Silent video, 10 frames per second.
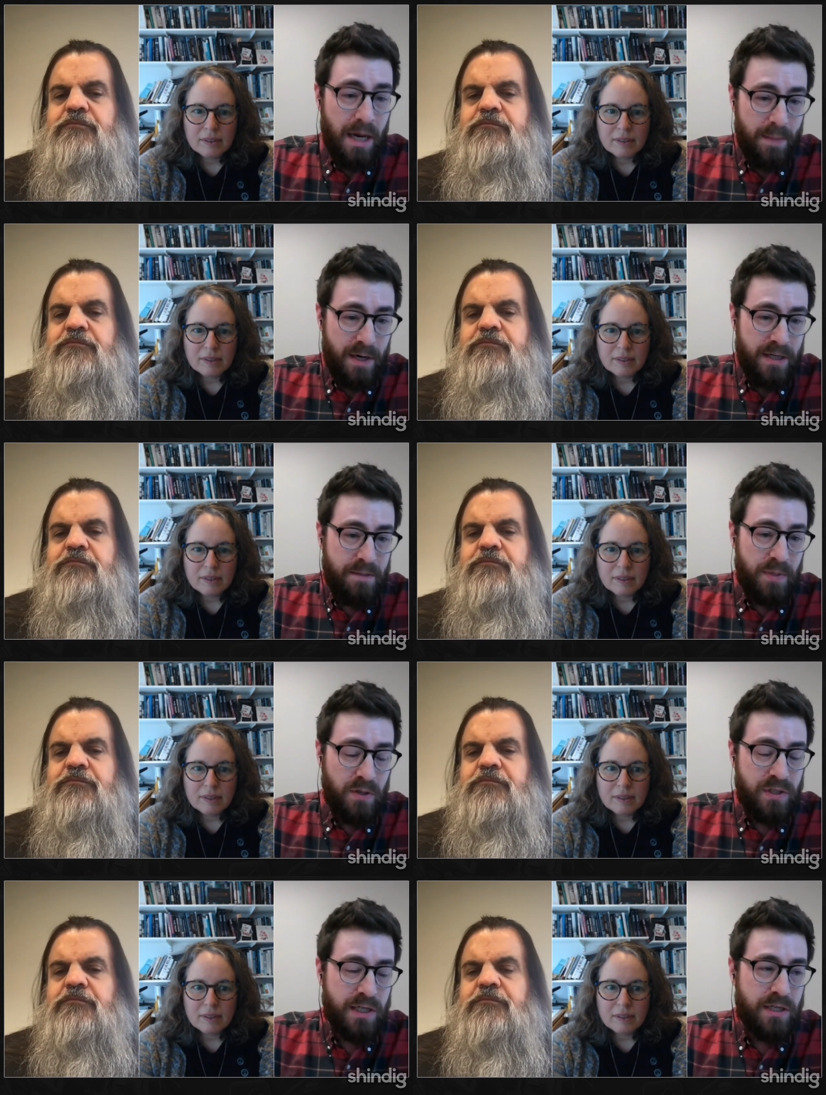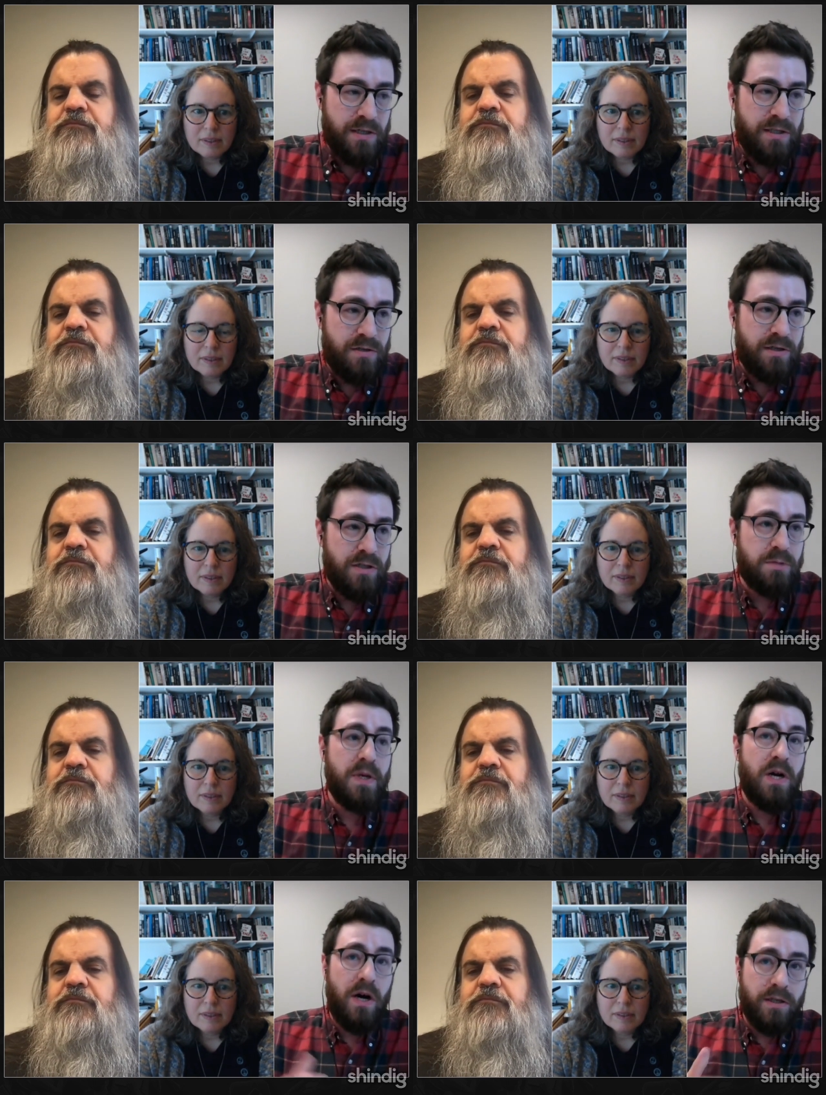Speaker 1: among post-secondary instructors,
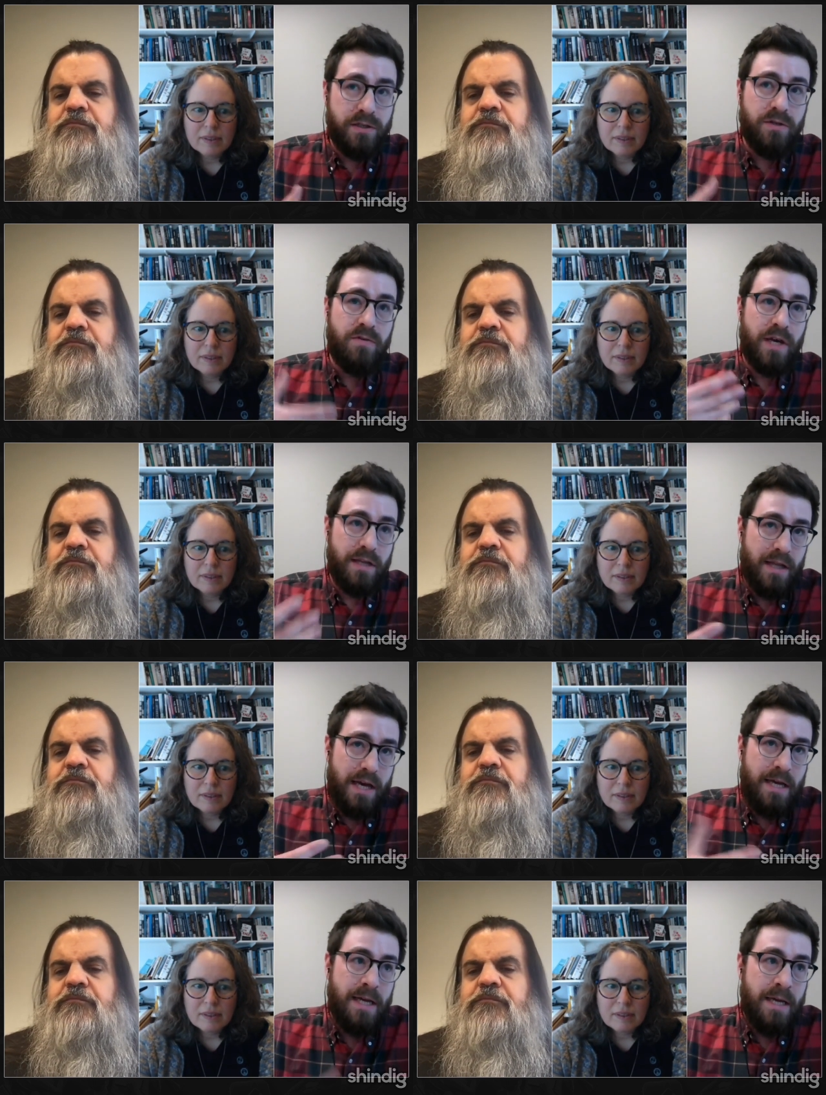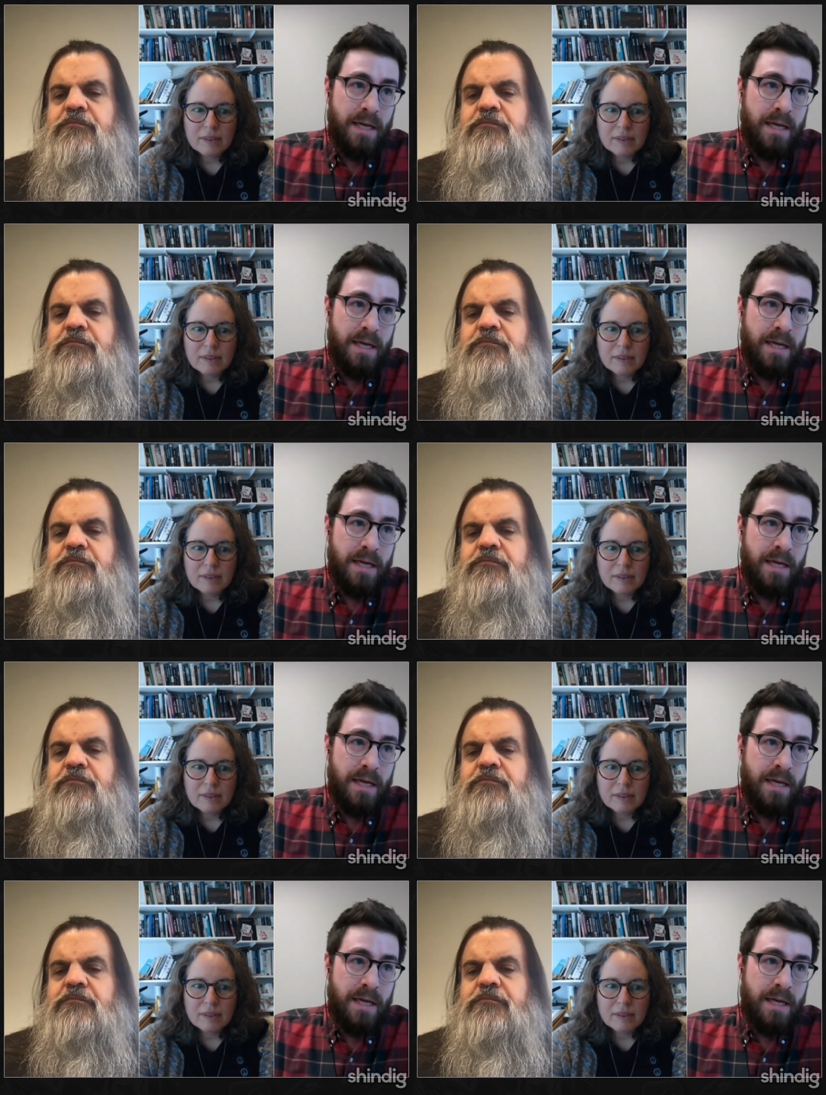but also that, like,